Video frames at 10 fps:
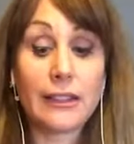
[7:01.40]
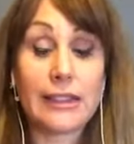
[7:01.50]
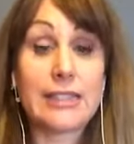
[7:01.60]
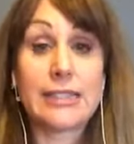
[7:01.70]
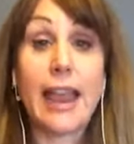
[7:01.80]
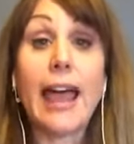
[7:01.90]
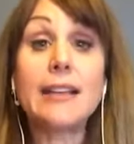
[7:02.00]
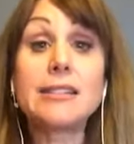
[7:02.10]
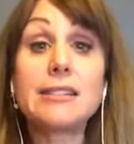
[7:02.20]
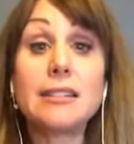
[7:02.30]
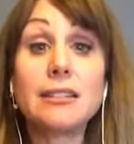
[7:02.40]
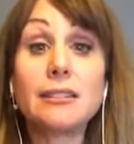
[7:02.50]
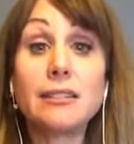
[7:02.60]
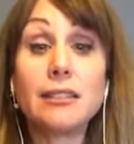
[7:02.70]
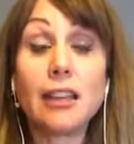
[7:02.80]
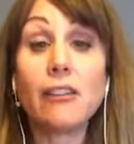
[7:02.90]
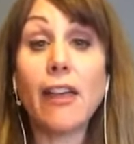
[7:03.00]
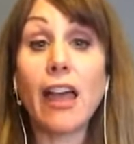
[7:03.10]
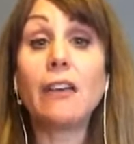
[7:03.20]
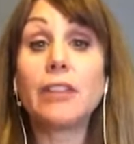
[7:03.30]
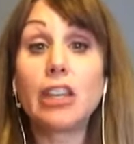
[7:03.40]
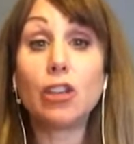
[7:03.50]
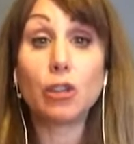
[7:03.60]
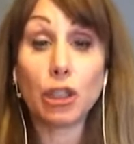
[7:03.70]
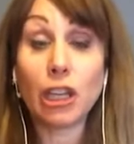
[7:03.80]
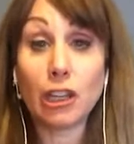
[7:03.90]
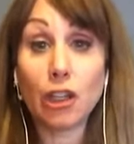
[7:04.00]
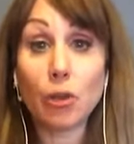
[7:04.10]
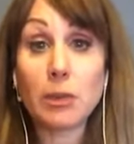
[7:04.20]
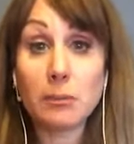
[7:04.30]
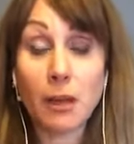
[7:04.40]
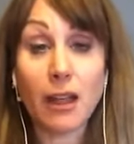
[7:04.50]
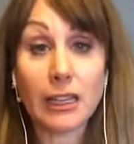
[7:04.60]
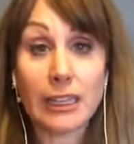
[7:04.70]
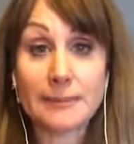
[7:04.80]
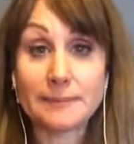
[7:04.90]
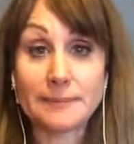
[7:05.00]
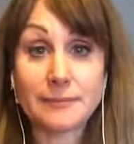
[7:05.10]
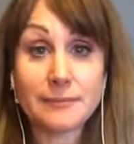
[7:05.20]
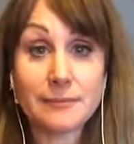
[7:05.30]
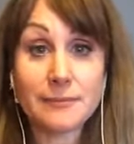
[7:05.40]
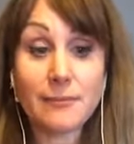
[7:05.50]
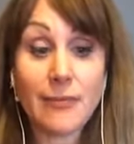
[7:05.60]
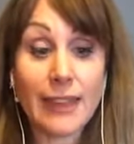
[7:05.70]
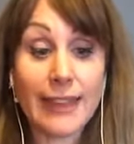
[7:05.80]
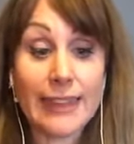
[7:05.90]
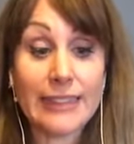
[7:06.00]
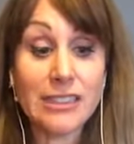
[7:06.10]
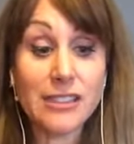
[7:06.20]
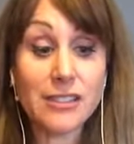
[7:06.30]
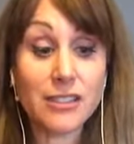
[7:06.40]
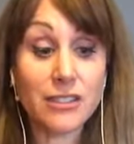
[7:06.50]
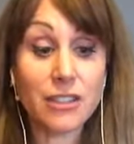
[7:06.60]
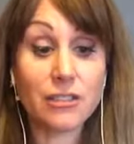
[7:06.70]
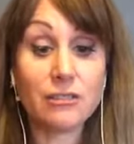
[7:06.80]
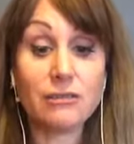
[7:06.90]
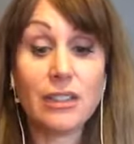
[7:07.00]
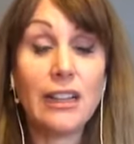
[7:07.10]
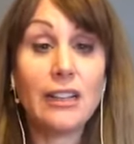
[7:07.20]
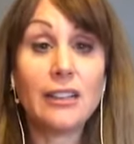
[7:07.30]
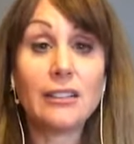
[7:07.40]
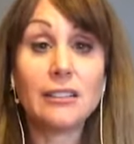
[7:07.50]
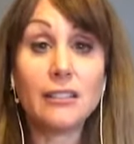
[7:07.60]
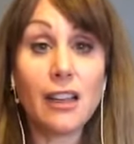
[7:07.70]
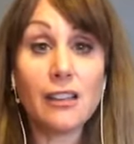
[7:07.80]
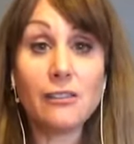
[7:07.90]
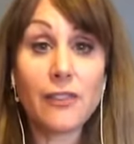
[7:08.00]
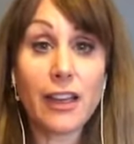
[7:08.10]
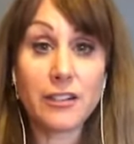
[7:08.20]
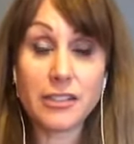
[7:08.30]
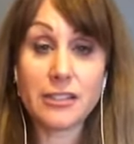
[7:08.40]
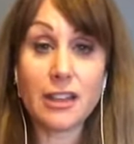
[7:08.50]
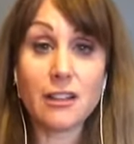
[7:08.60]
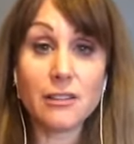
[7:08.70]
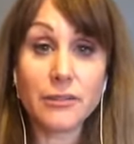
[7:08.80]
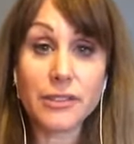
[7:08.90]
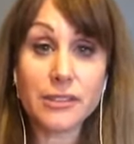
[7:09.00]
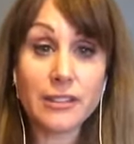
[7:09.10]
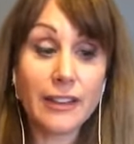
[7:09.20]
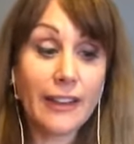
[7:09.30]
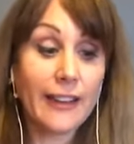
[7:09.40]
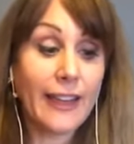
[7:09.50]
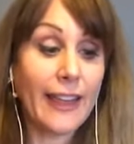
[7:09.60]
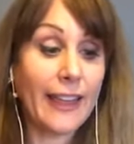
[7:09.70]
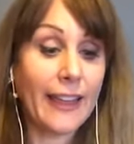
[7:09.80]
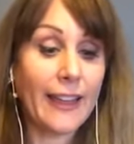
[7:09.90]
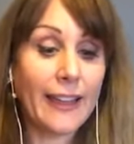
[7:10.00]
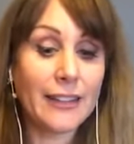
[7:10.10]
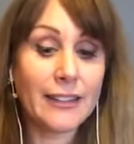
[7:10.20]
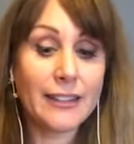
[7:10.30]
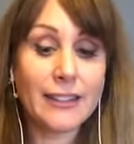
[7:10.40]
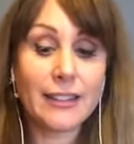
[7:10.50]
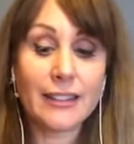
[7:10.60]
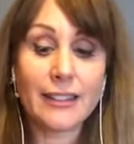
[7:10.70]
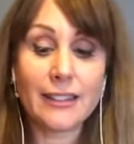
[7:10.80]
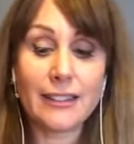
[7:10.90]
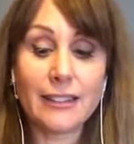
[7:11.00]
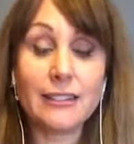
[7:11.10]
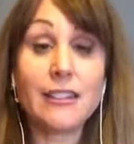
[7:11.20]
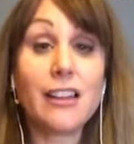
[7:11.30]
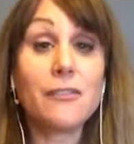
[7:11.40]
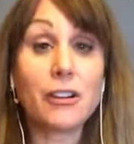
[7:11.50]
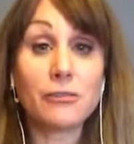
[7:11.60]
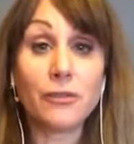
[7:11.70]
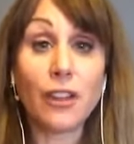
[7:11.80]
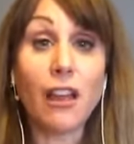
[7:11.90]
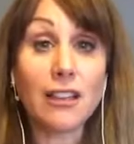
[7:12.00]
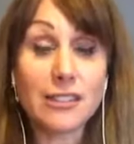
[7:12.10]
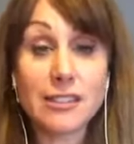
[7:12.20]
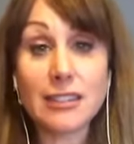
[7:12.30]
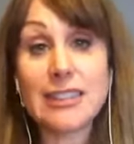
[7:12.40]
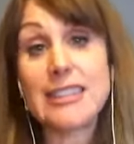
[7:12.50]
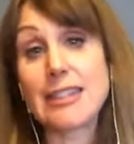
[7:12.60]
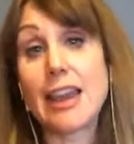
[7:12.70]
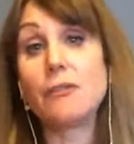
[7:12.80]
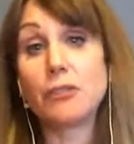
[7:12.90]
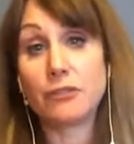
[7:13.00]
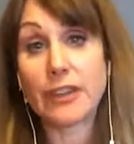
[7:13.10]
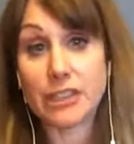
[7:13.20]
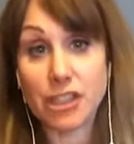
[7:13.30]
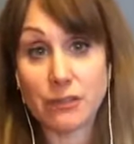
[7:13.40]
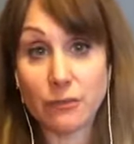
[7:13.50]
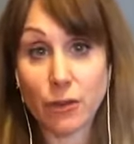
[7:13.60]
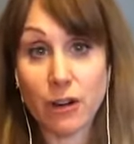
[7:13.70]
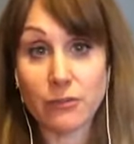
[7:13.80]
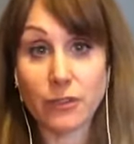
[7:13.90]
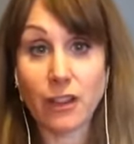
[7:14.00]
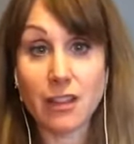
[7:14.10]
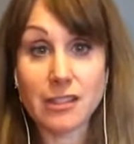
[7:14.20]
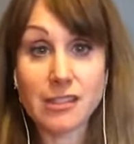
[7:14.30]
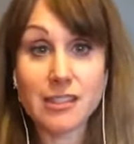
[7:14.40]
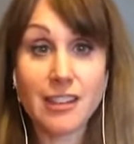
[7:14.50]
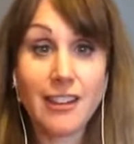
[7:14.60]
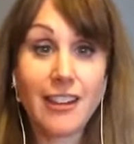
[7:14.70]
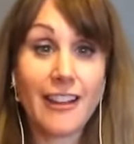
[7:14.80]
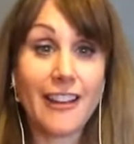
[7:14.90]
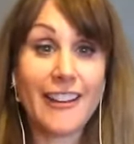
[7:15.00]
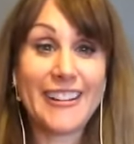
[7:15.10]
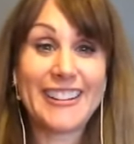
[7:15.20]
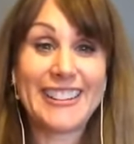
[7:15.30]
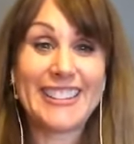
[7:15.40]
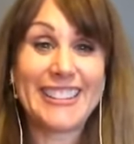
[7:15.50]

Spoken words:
task of having a human body, is to love ourselves and love our flaws, at least have affection for our flaws. And,